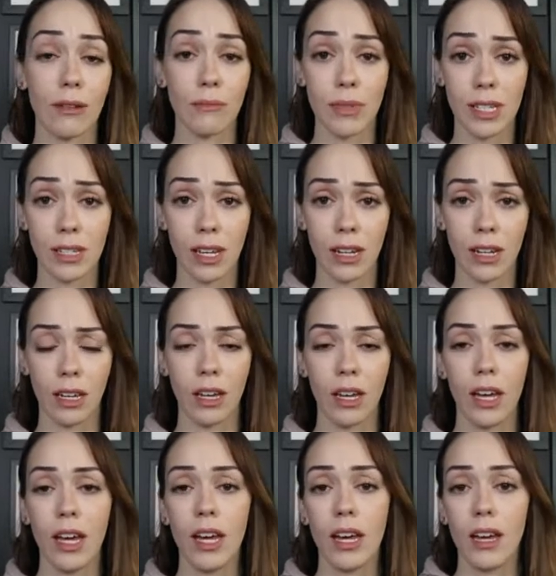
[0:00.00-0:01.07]
if I'm
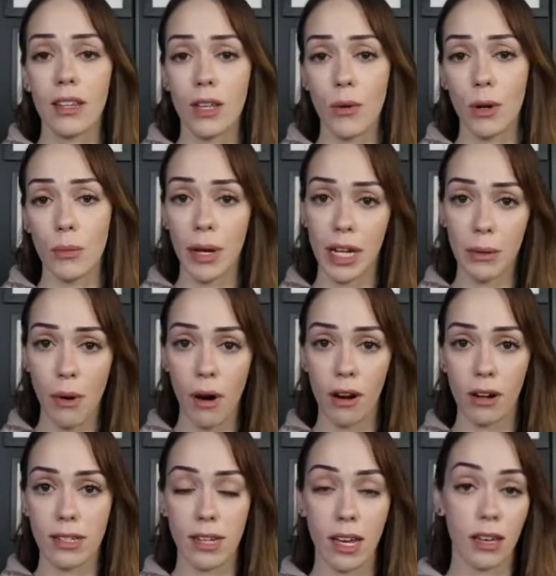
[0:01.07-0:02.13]
skinny, they want to pick it
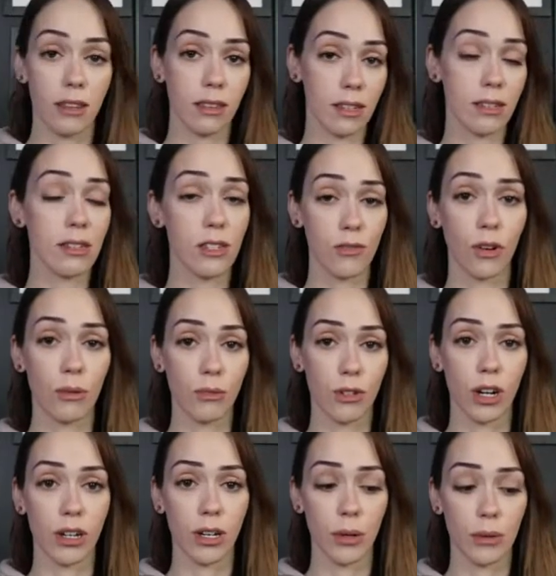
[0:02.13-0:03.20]
apart and say, this is from
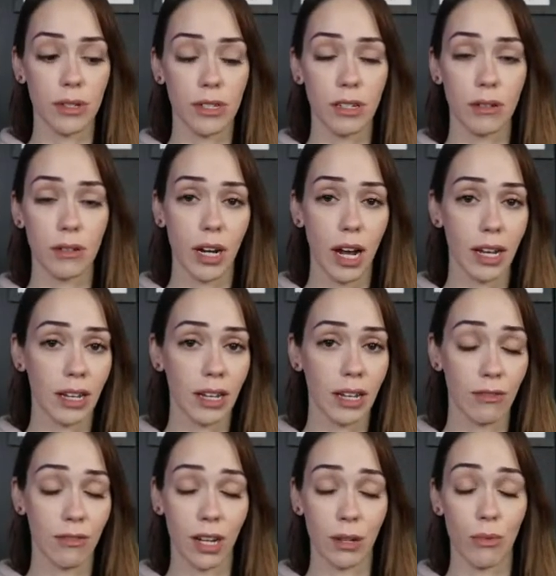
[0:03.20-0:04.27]
drug use. But I can
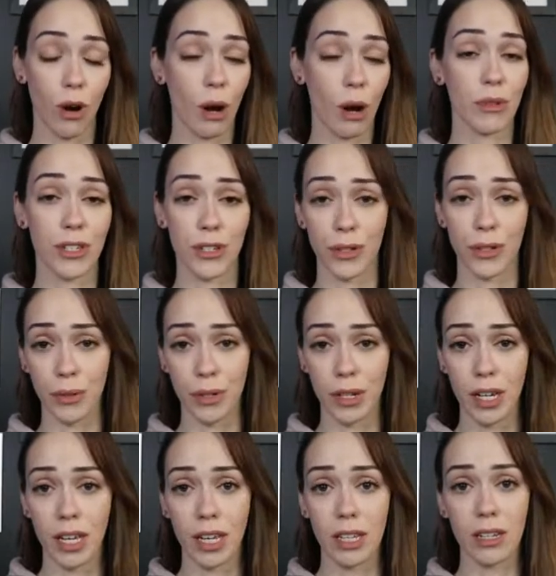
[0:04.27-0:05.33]
fucking promise you
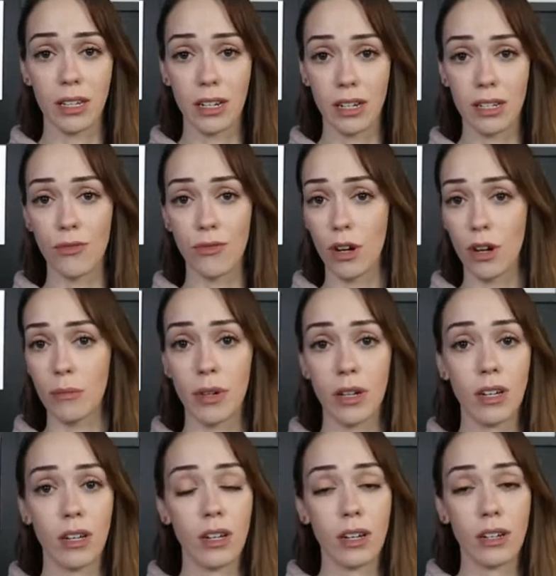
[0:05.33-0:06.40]
that it is from
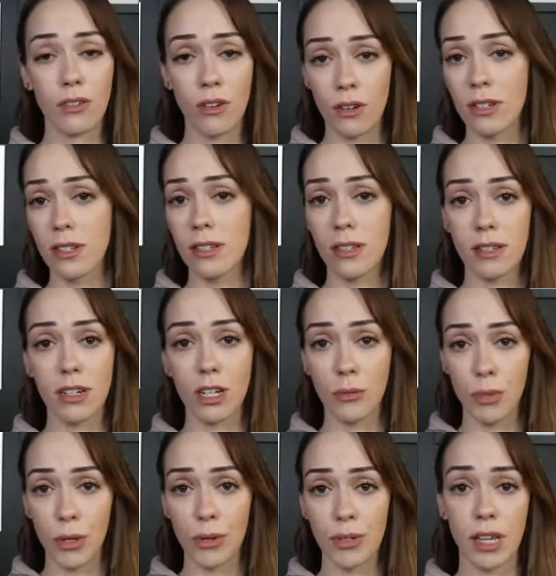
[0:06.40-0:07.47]
narcissistic
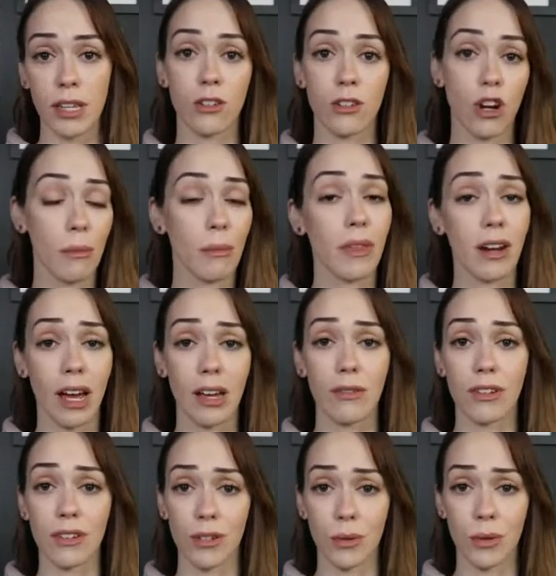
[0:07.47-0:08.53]
abuse and the trauma that I
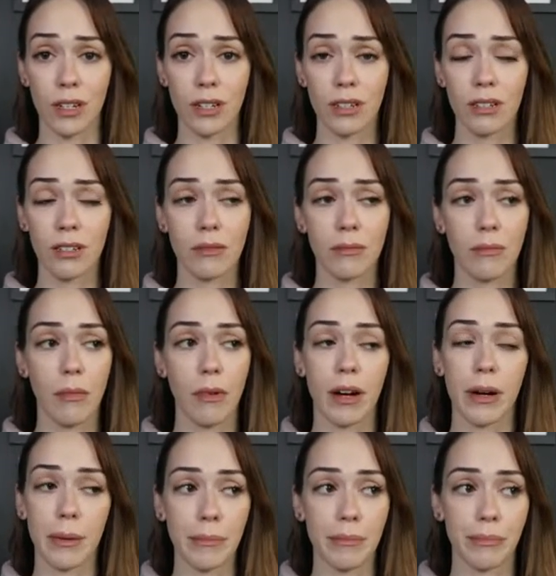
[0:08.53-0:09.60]
have endured.
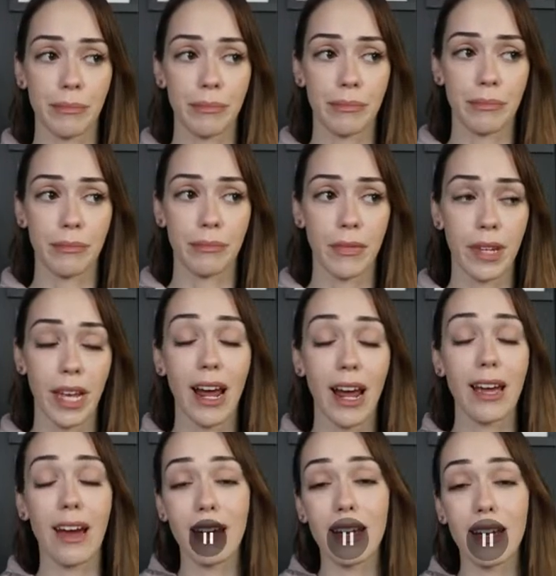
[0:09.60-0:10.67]
Um, and I,
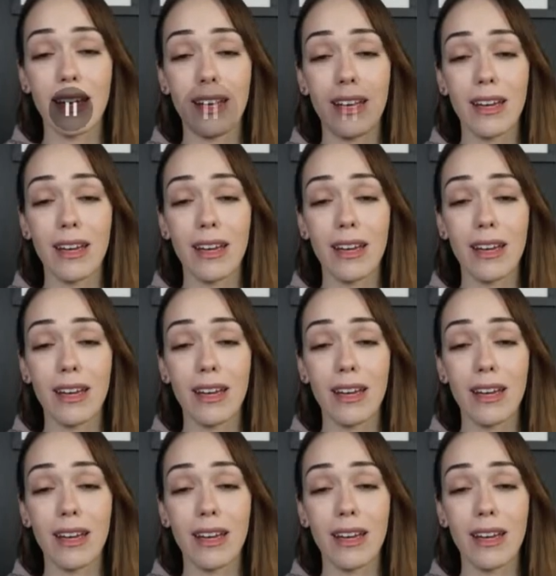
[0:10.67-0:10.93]
I.